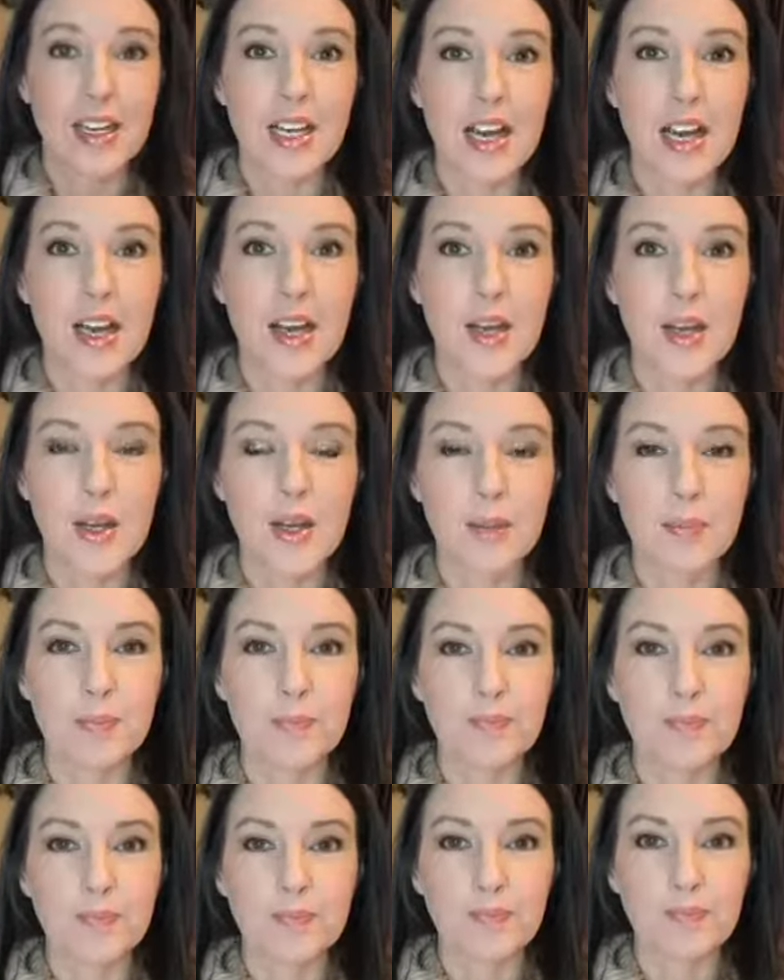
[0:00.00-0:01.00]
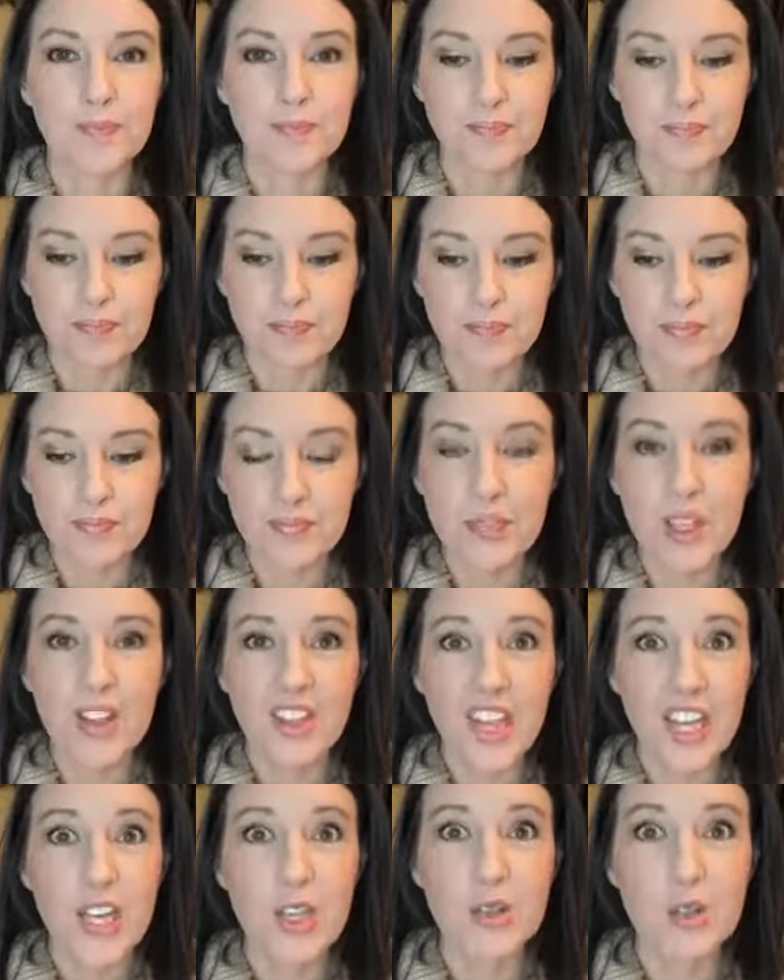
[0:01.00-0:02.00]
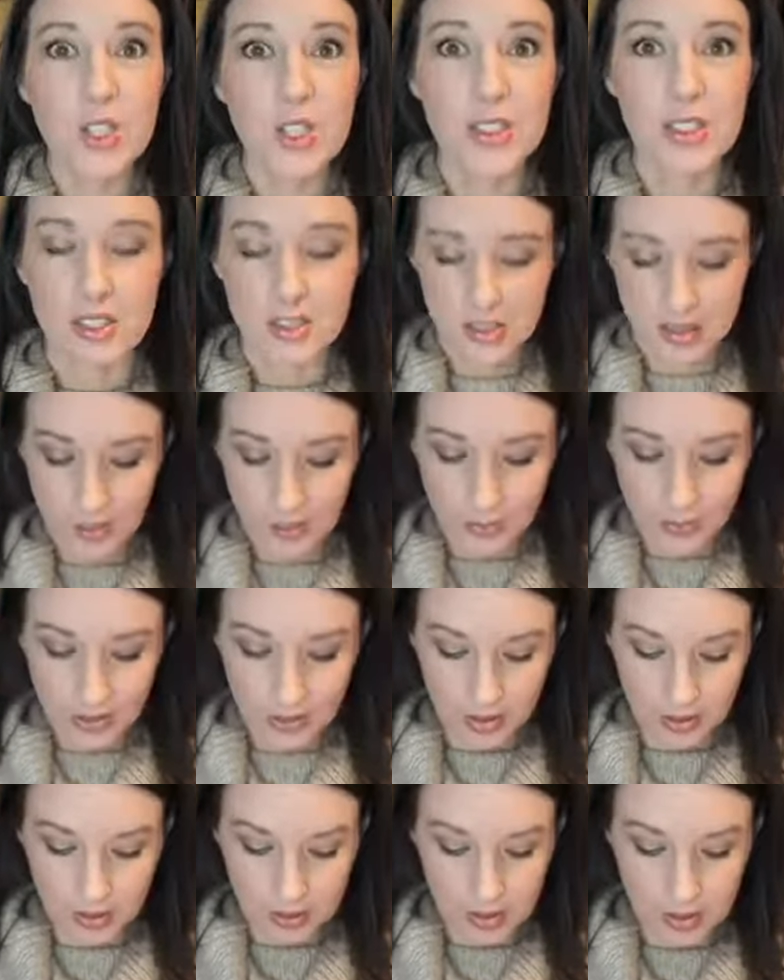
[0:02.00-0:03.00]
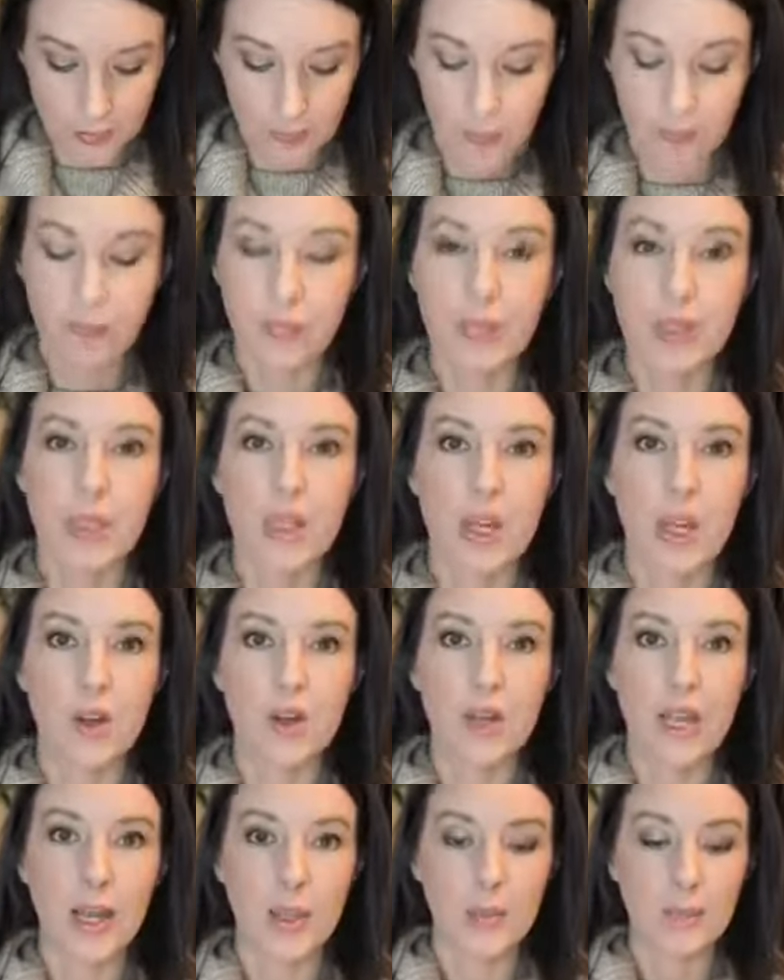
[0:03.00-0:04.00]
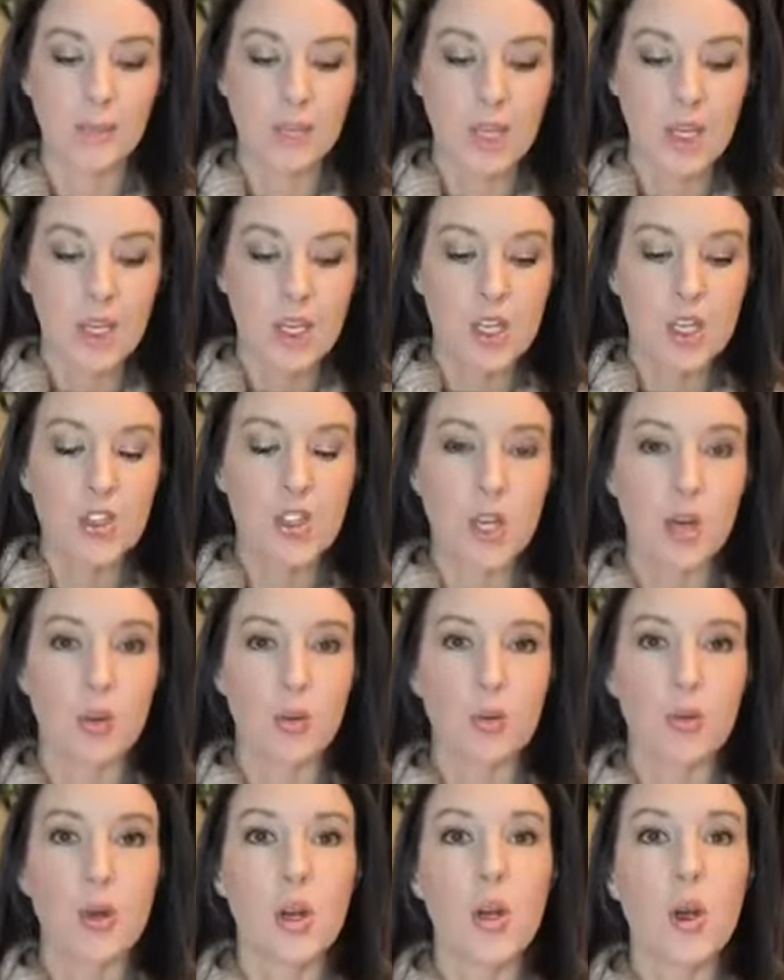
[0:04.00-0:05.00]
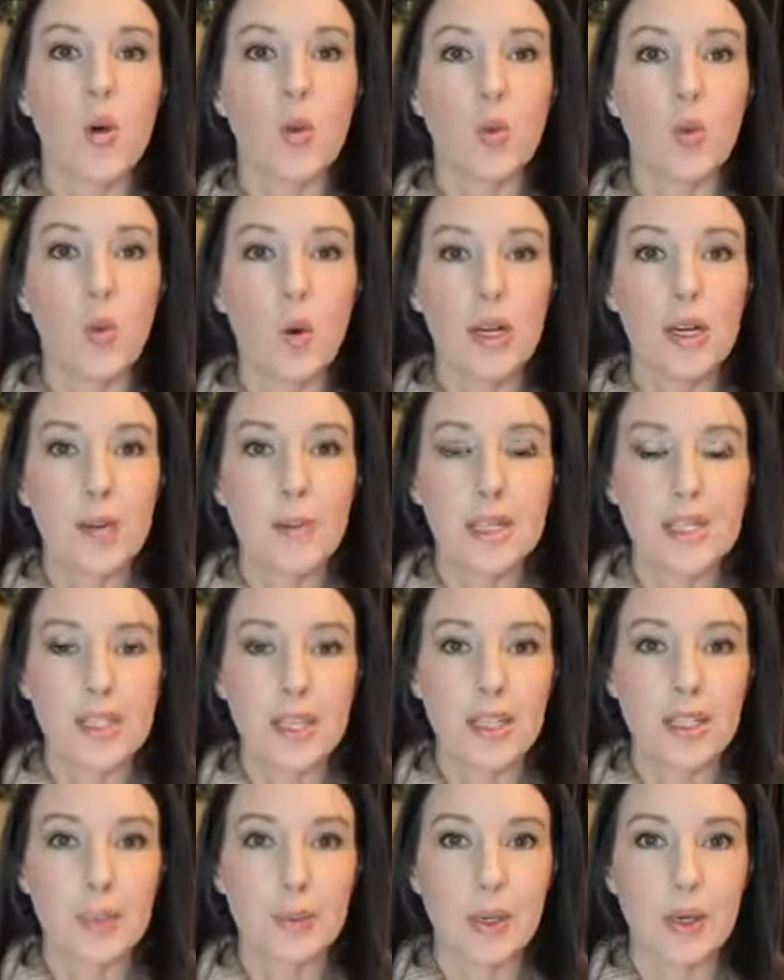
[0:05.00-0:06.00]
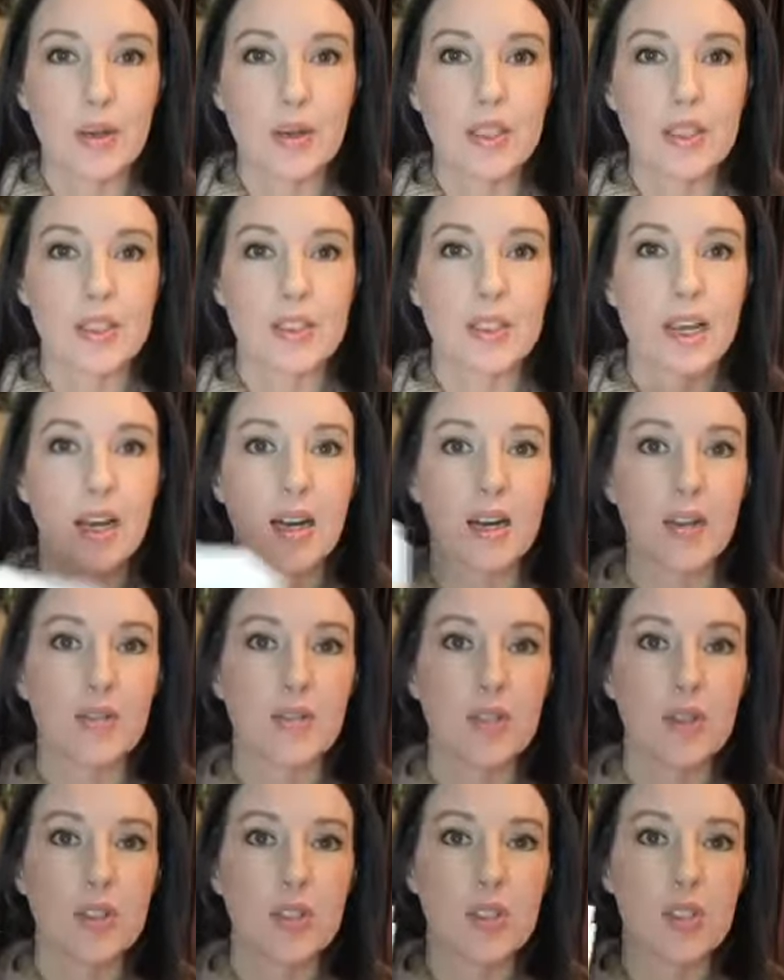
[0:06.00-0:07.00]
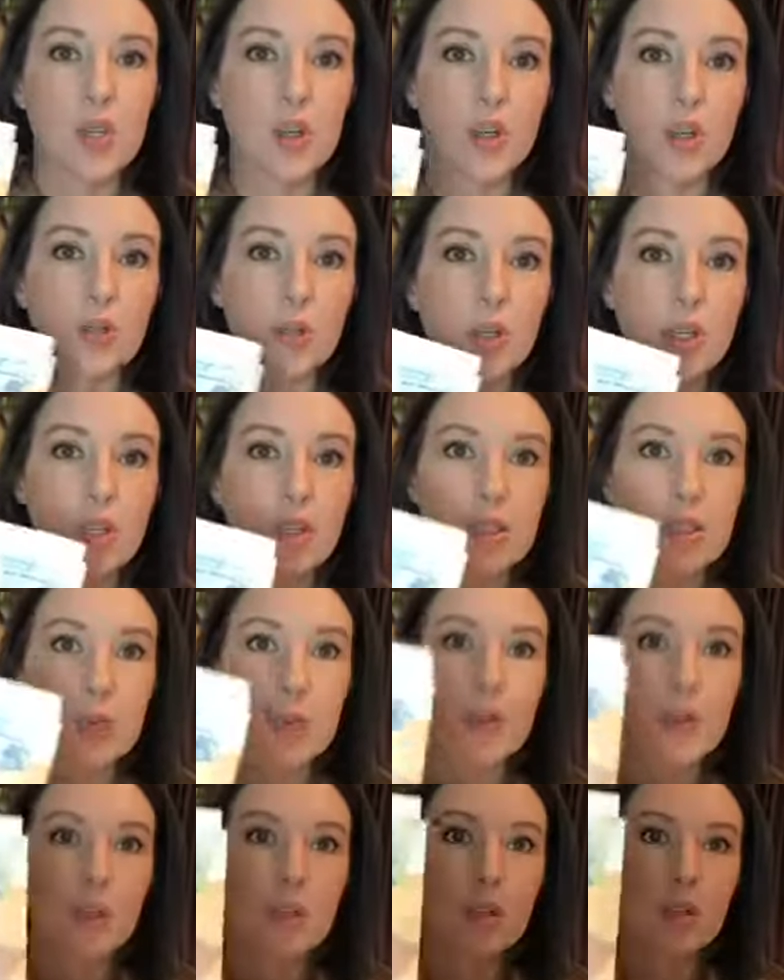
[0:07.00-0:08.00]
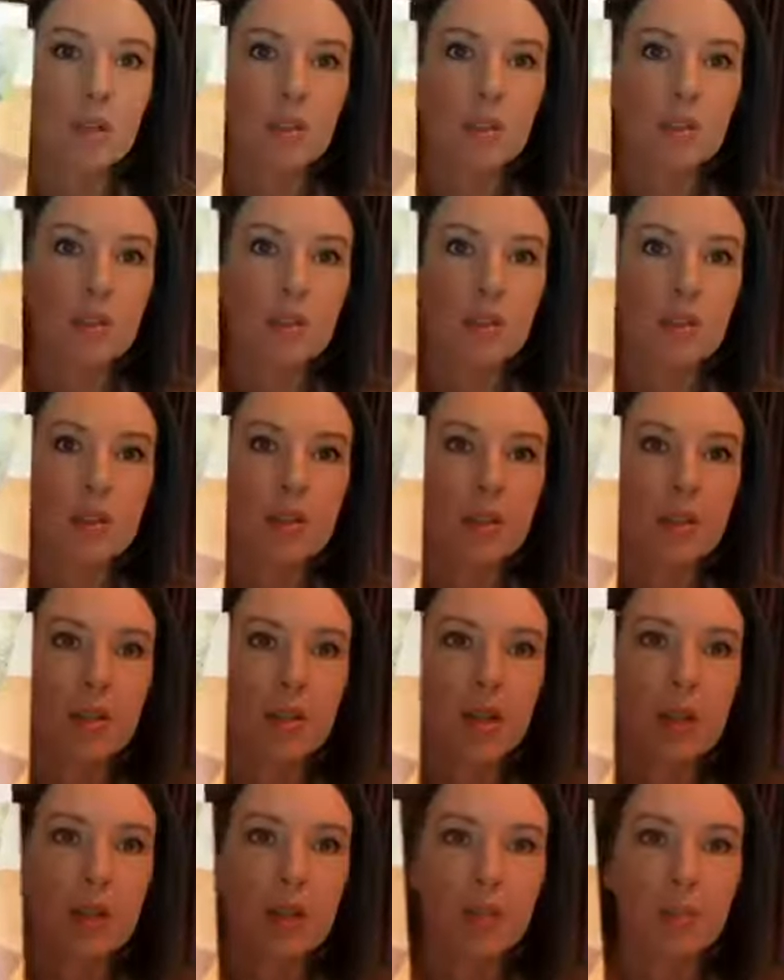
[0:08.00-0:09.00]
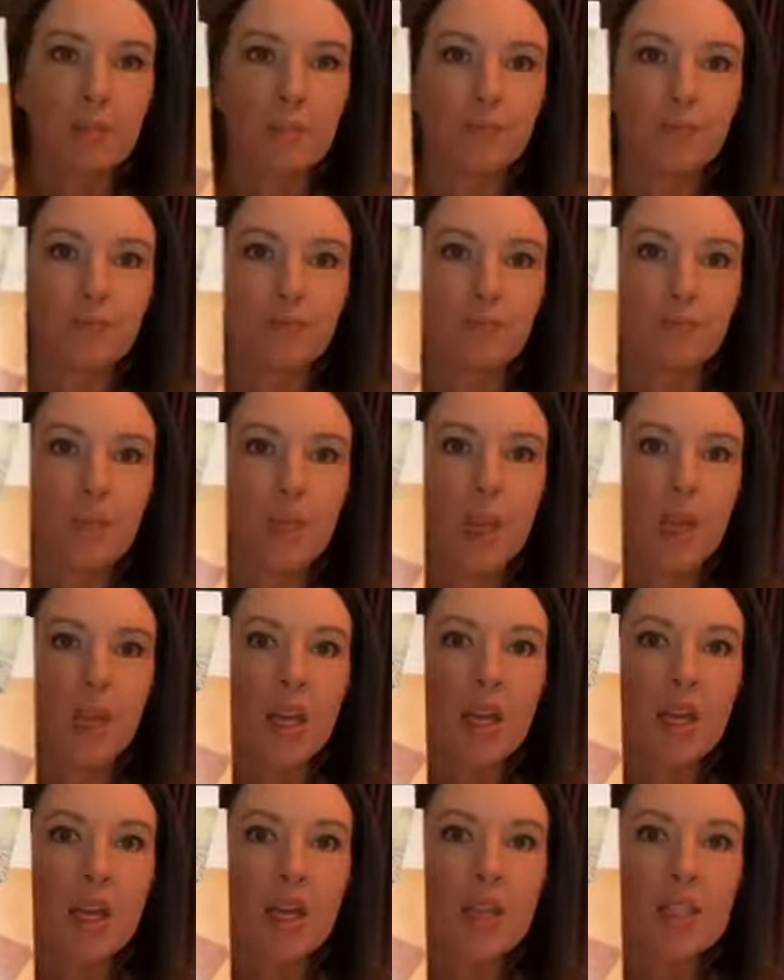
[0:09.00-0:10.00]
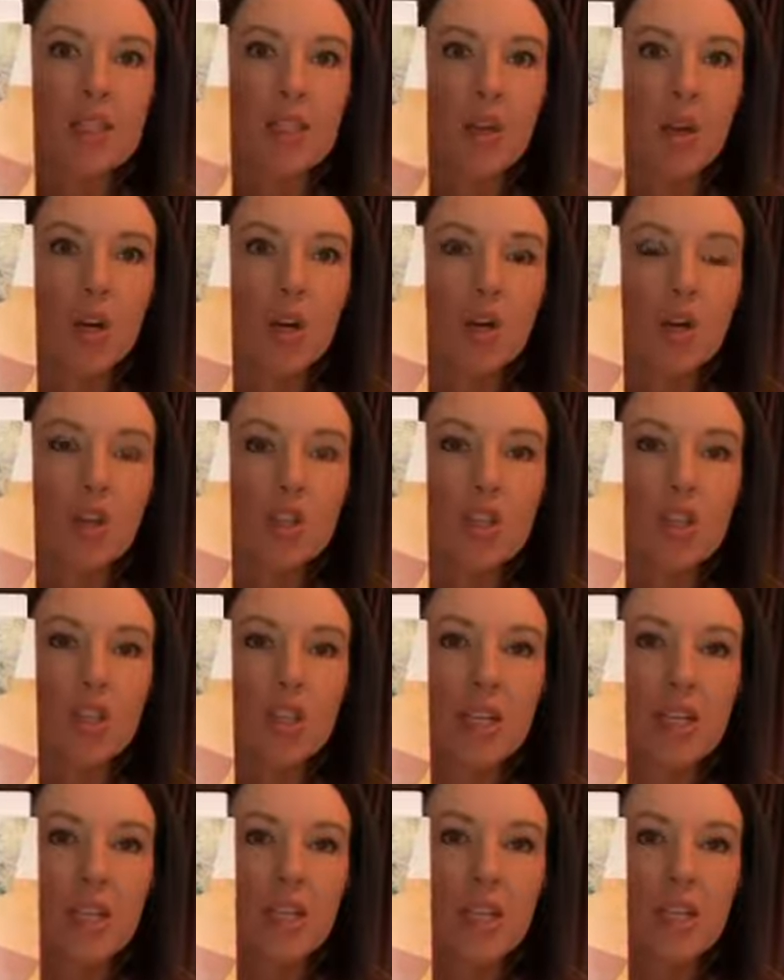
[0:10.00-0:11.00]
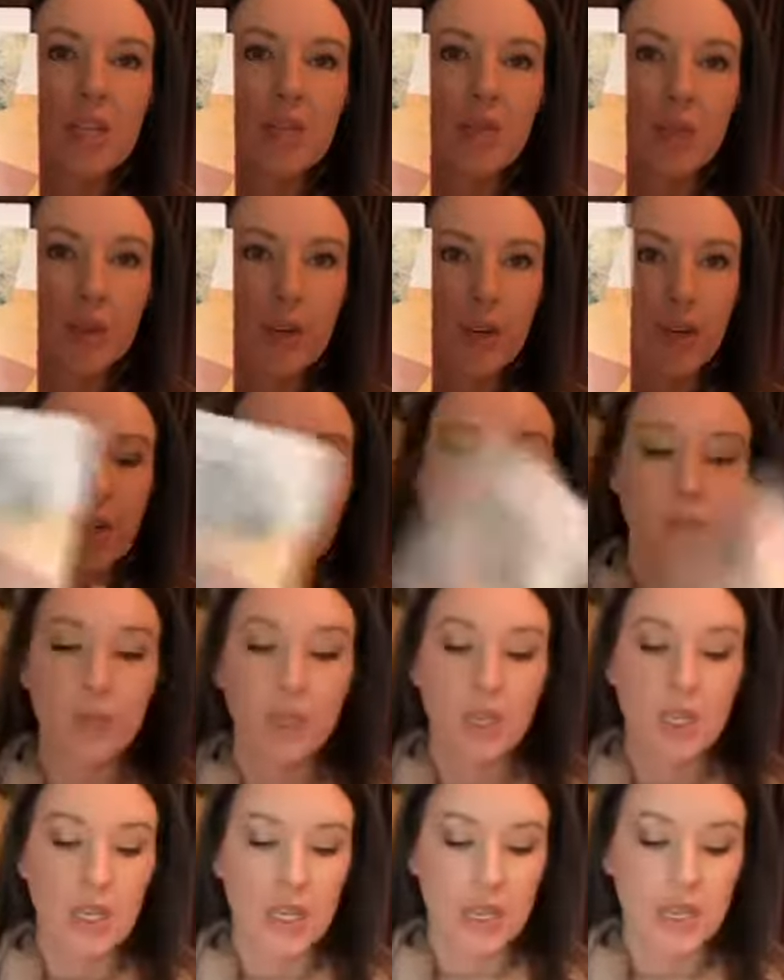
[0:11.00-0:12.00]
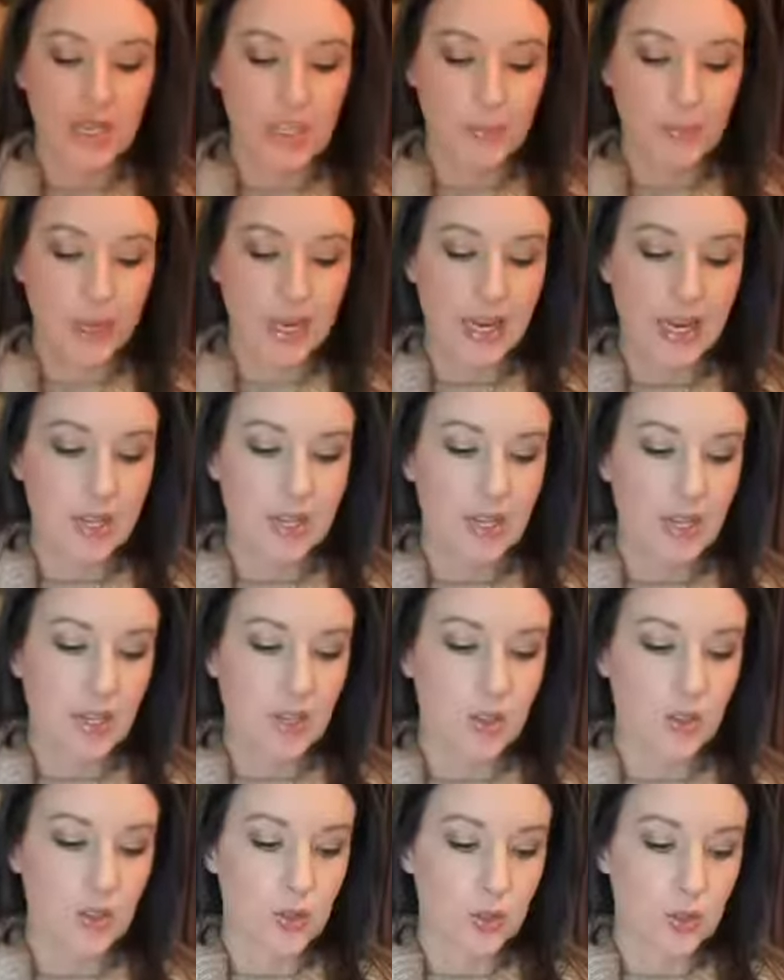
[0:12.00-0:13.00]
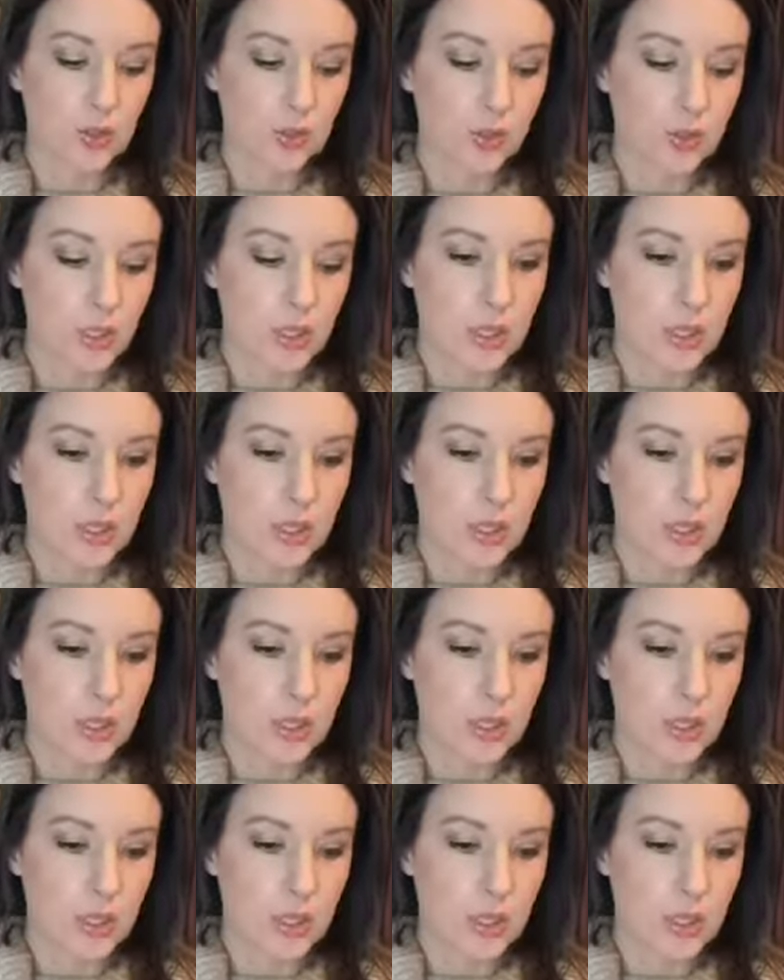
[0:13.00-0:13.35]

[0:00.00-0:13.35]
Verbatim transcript: Um, thank you, Jesus. Oh my goodness. Okay, so what I'm excited about is I started reading this book um, it's called She is Free, and it's by Andi Andrew.